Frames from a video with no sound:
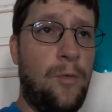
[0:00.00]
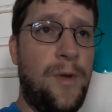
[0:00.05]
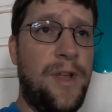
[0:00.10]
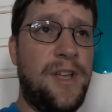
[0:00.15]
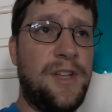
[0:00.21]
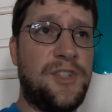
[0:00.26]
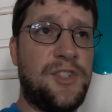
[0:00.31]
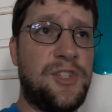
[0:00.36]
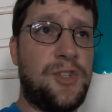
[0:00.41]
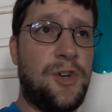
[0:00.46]

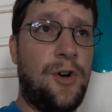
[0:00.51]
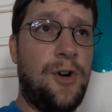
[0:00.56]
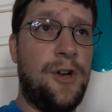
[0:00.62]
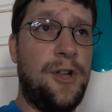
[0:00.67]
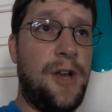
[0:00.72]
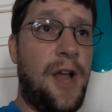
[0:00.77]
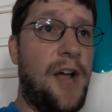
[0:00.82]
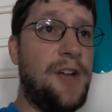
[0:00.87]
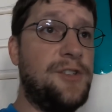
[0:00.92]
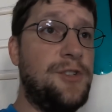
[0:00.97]
we get
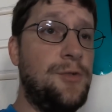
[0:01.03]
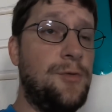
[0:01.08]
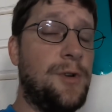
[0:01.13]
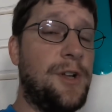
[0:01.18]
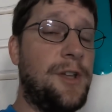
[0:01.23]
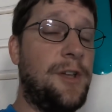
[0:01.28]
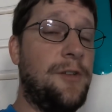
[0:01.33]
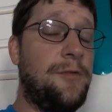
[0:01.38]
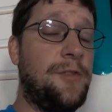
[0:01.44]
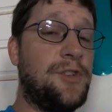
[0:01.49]
started, I do
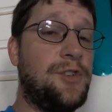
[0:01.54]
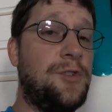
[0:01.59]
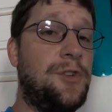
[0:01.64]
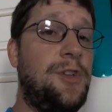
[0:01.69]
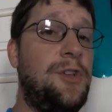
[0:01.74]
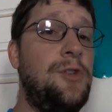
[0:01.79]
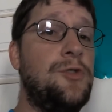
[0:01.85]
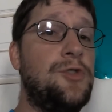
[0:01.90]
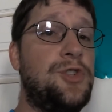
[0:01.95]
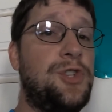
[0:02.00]
want to give a
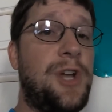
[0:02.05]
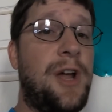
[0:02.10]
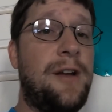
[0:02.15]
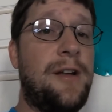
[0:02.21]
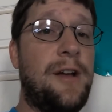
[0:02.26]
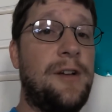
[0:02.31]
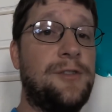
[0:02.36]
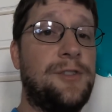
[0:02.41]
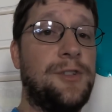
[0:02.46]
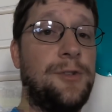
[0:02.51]
huge
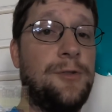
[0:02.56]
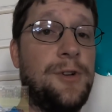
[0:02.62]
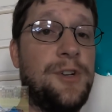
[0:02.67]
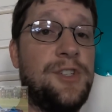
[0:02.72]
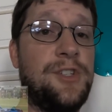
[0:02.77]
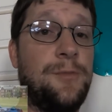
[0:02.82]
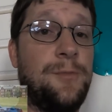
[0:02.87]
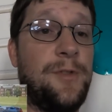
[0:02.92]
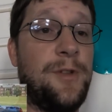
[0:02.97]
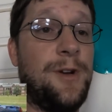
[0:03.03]
shout out to
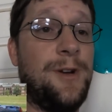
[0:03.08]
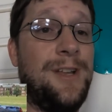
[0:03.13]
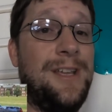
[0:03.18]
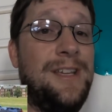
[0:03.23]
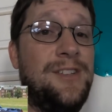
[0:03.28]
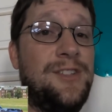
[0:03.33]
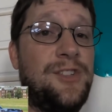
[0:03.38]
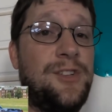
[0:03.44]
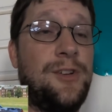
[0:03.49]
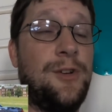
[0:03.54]
Chris over there
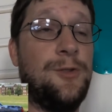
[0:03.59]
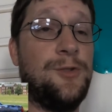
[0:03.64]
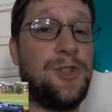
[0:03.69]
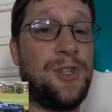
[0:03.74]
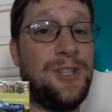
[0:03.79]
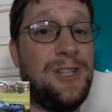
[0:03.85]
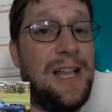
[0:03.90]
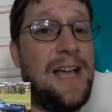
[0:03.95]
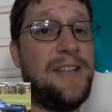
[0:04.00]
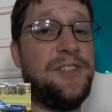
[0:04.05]
at East
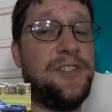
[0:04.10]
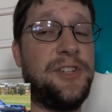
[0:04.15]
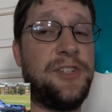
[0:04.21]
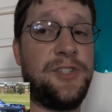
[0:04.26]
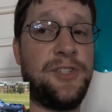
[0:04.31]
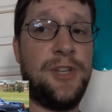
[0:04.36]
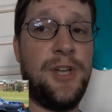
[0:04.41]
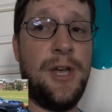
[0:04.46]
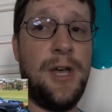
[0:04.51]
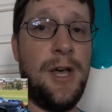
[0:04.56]
Coast
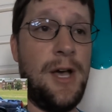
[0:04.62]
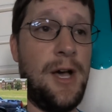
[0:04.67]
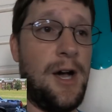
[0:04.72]
Classics.